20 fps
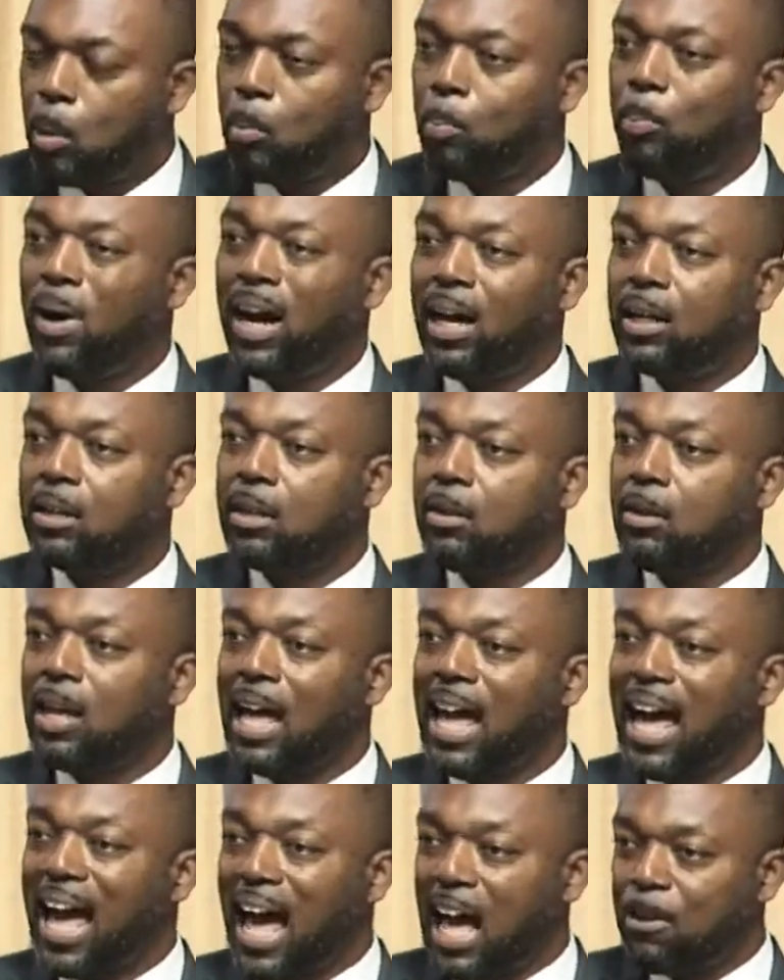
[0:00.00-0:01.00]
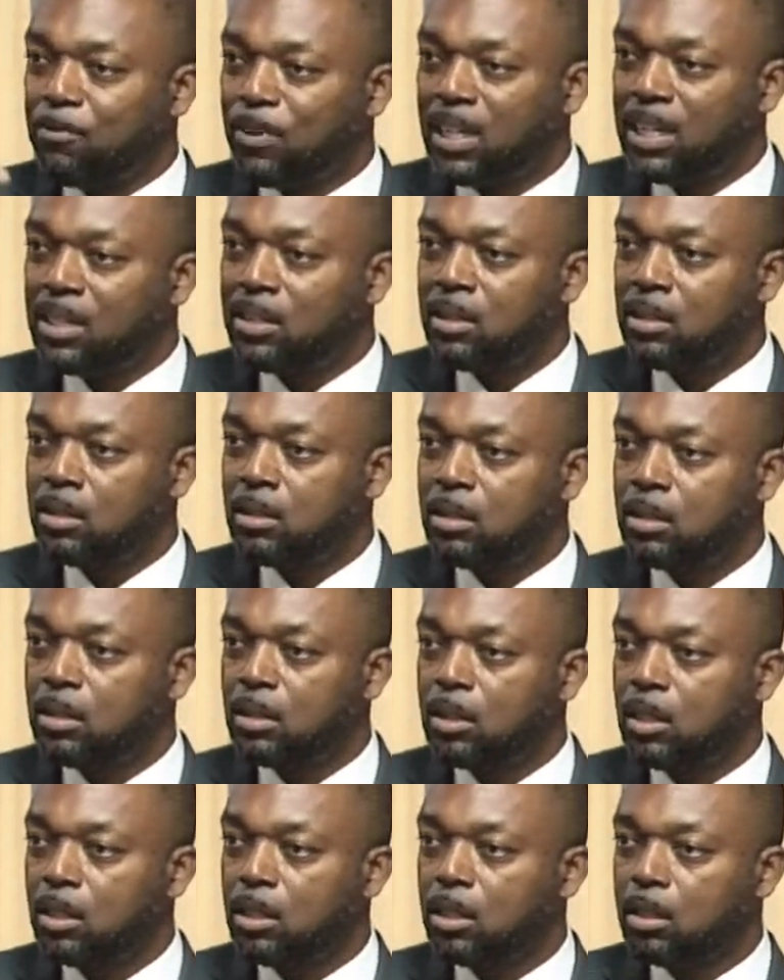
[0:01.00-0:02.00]
but having
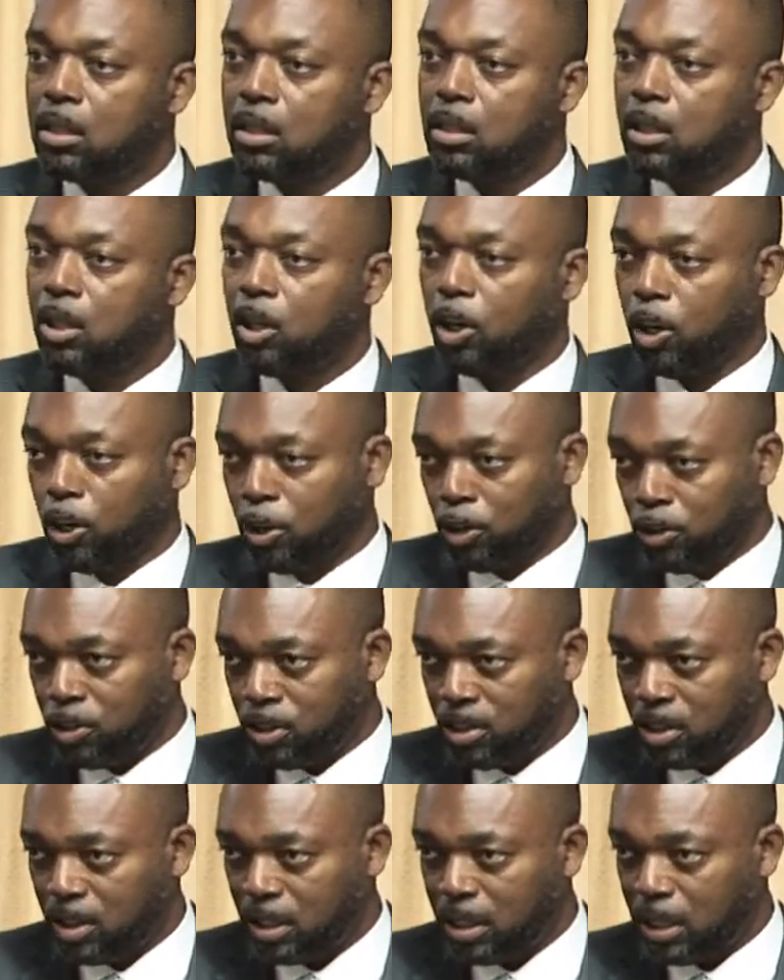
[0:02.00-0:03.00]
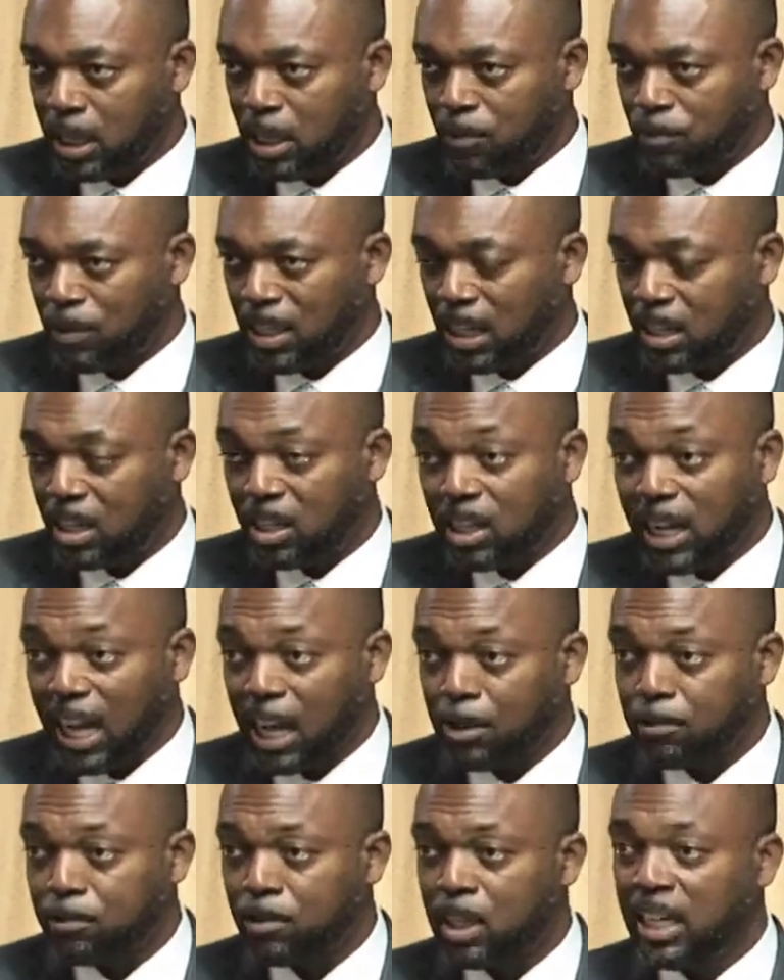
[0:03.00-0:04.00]
earned, if they could
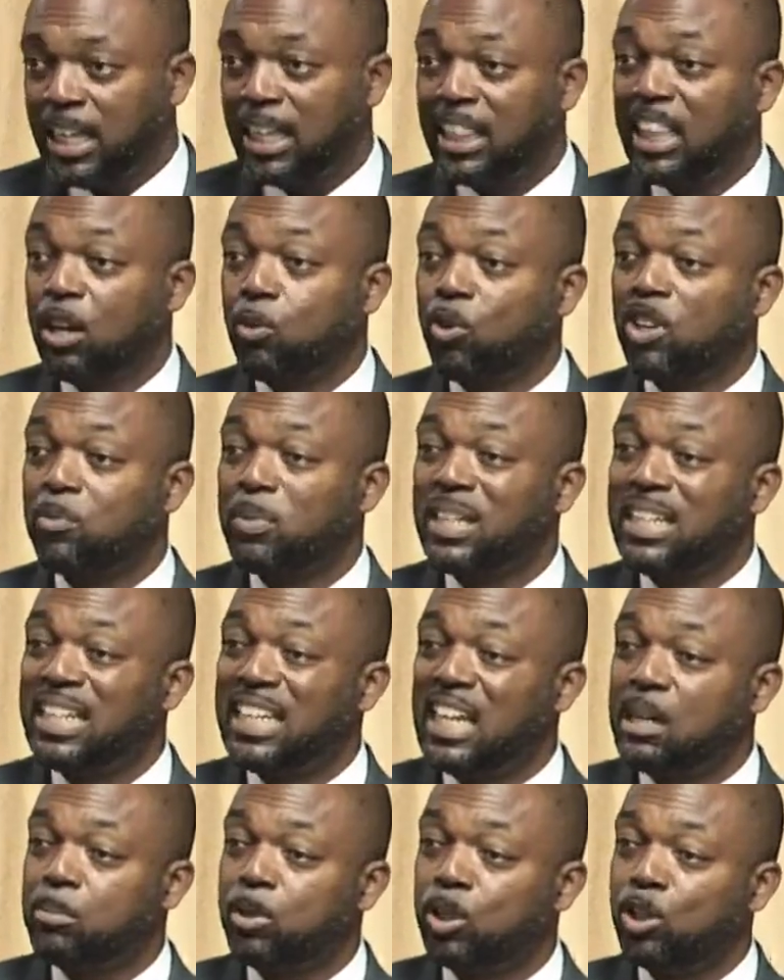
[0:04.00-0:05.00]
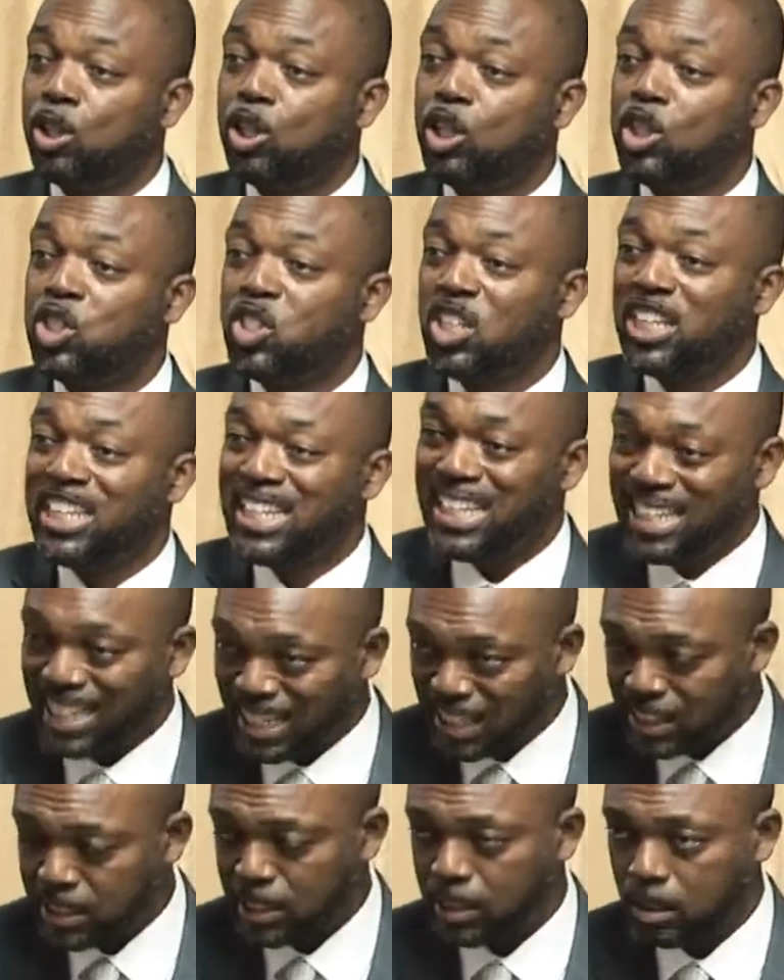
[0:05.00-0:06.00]
have, they would have been able to
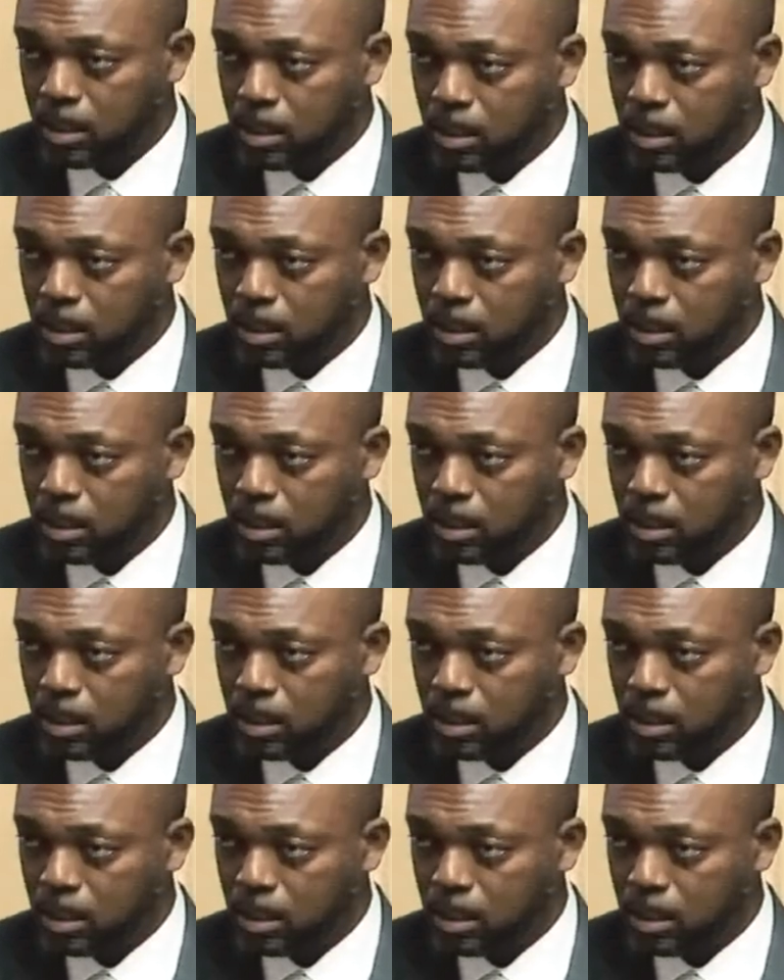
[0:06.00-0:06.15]
eat.